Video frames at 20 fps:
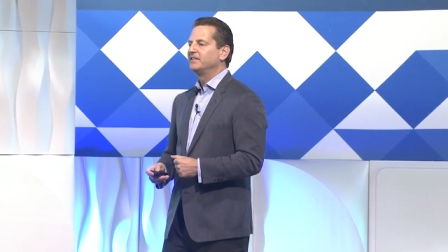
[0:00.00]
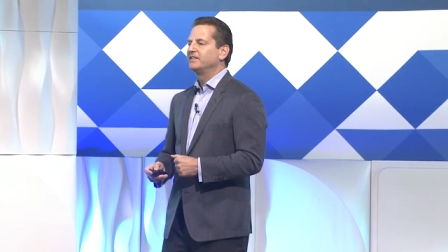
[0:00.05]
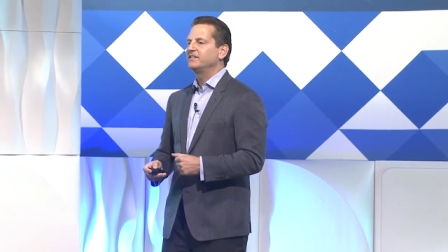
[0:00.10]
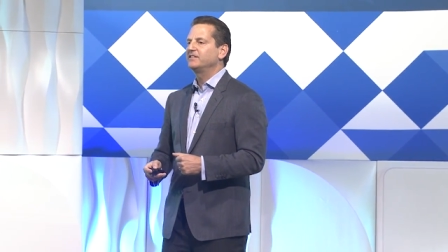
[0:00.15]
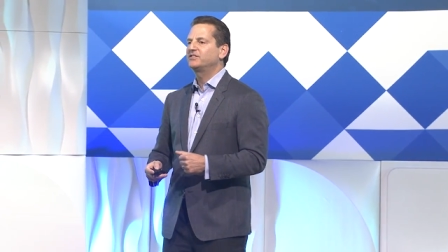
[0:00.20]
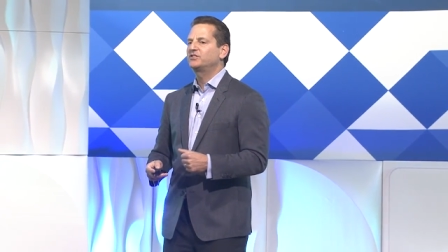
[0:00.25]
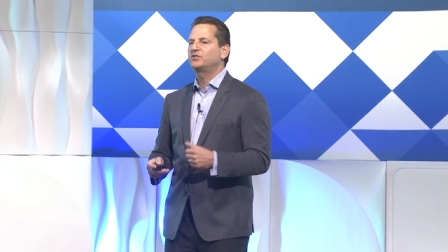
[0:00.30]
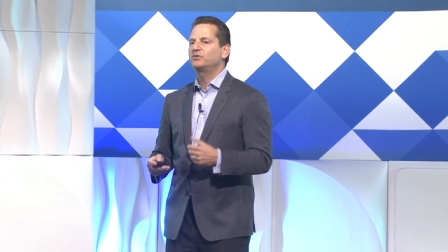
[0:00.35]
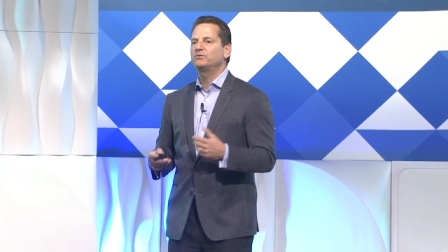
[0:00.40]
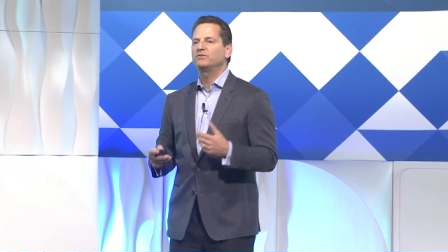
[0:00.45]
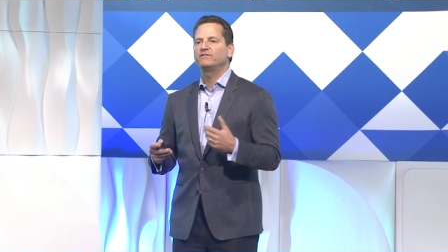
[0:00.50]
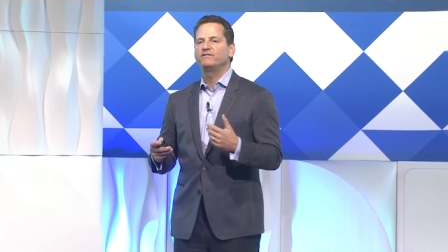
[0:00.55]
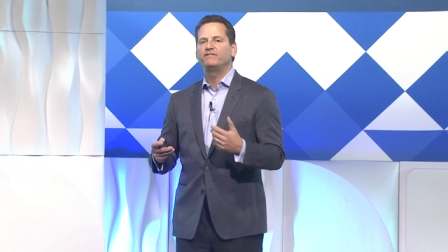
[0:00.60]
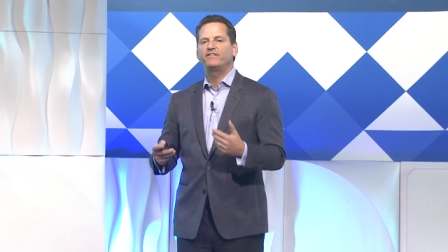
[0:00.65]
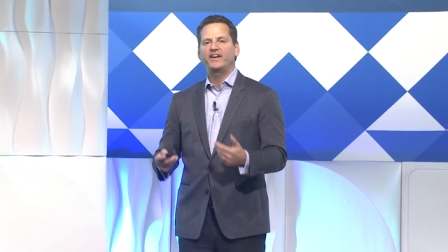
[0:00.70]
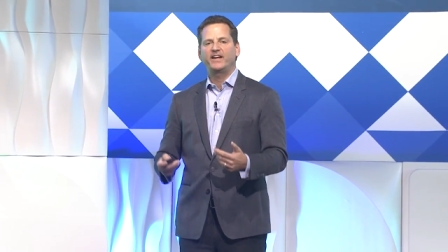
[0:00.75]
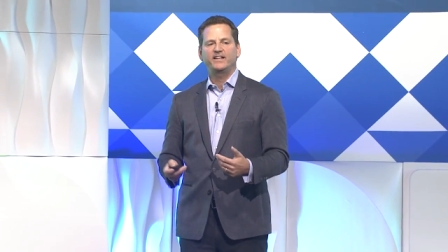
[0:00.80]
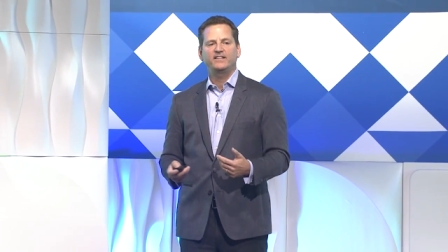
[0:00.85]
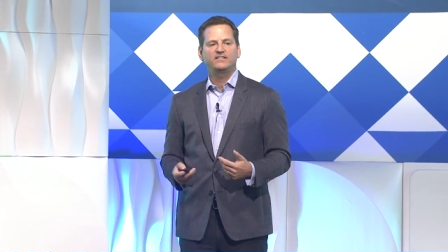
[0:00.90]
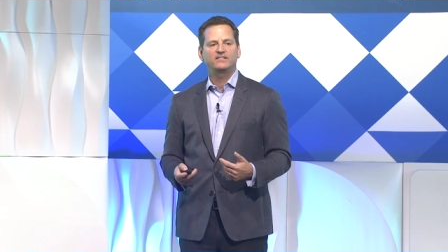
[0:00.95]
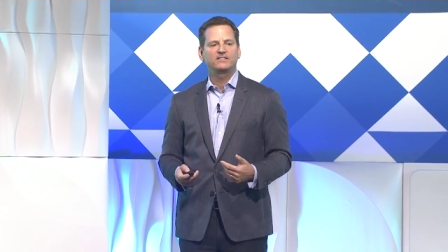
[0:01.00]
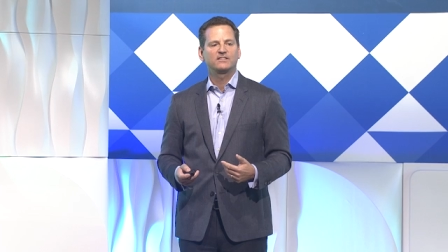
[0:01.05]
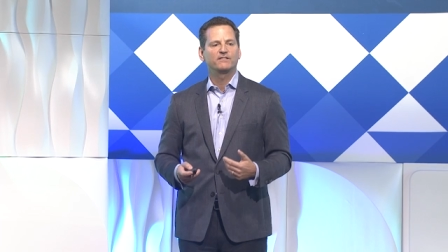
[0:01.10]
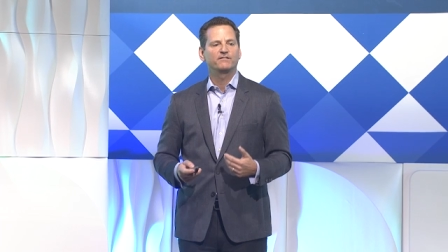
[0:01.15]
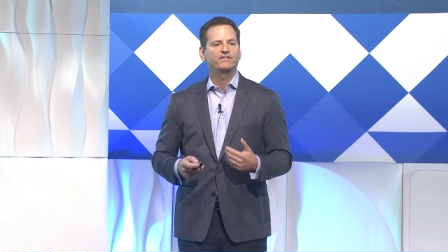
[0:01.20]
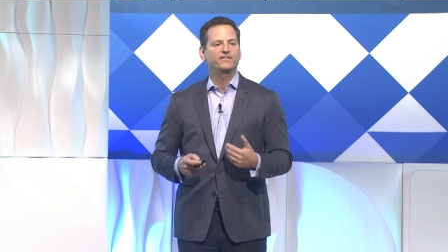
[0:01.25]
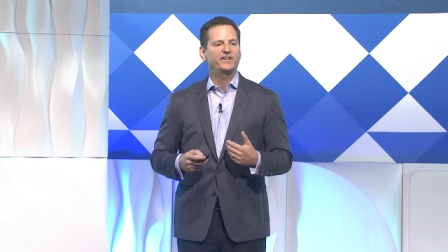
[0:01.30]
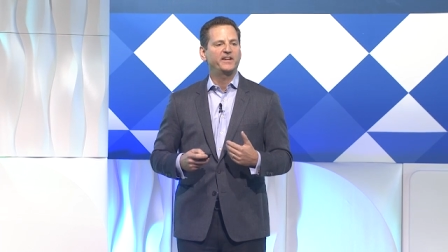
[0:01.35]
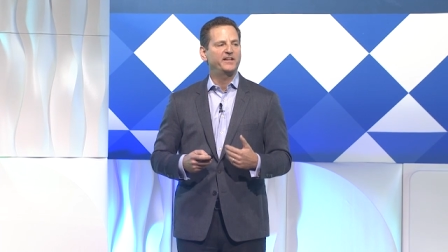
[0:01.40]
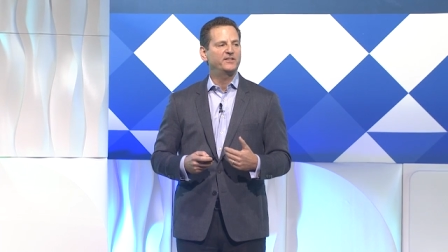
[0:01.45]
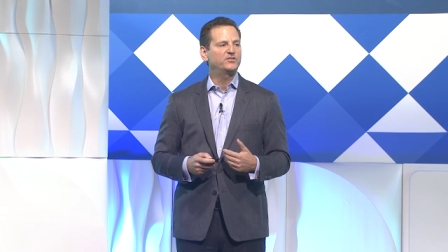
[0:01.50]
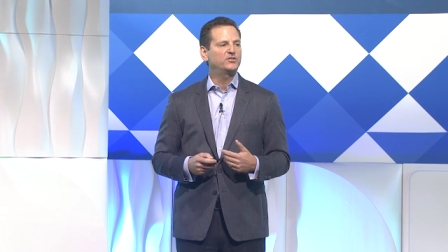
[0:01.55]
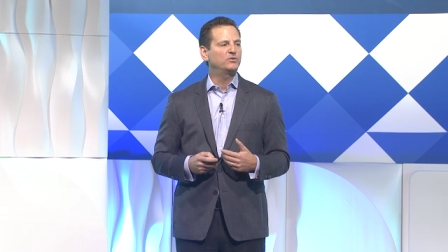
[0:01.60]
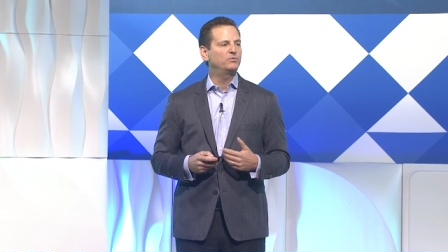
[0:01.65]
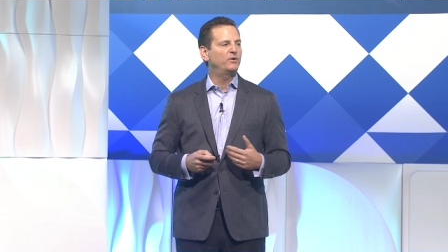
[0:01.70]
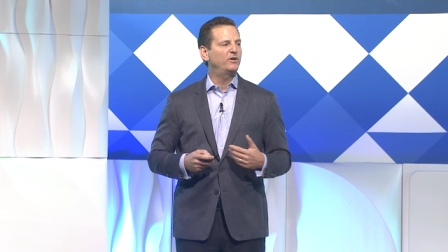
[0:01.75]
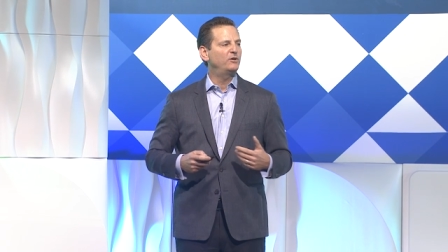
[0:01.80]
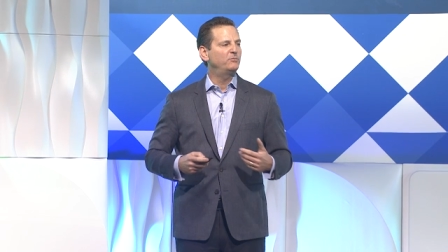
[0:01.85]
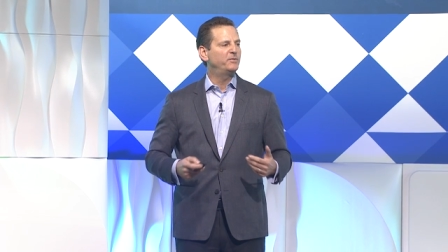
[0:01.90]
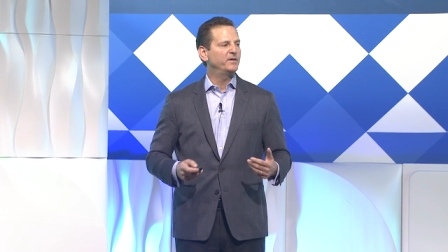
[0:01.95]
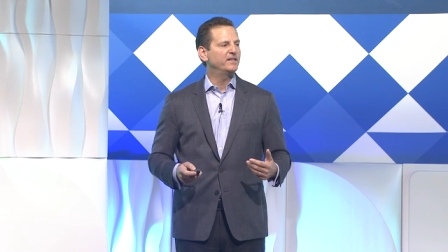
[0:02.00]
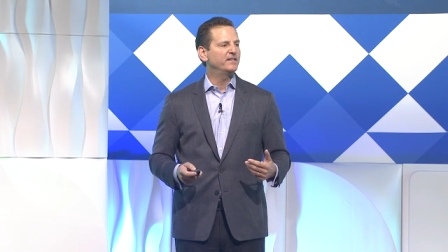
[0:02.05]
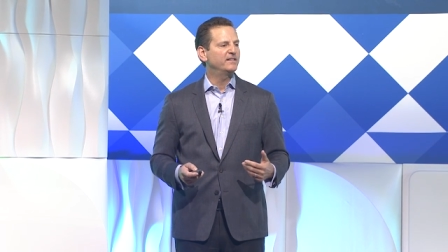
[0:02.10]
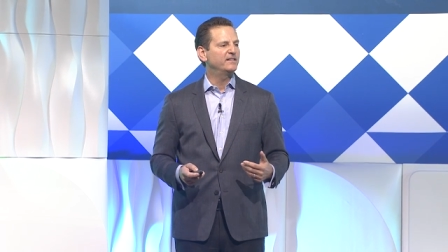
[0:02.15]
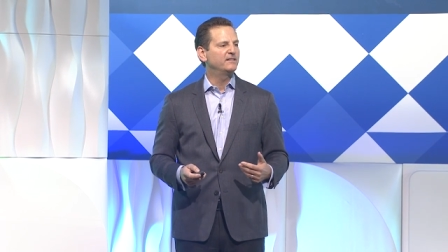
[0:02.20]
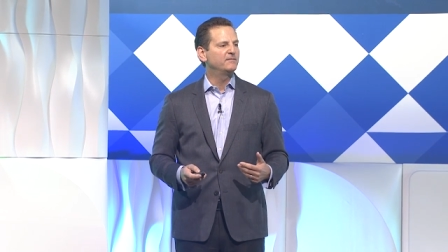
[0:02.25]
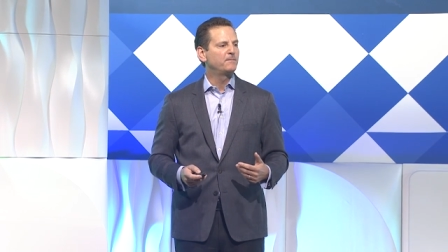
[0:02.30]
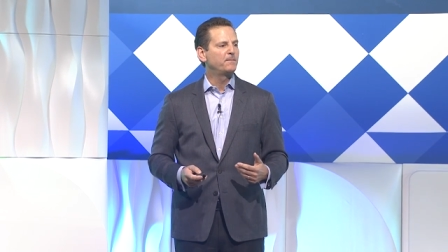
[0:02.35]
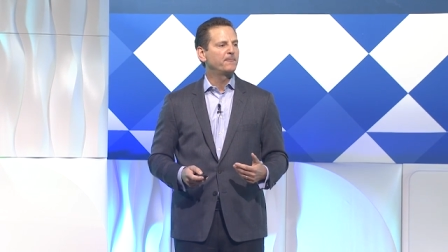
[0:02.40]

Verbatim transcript: is to advance the financial well being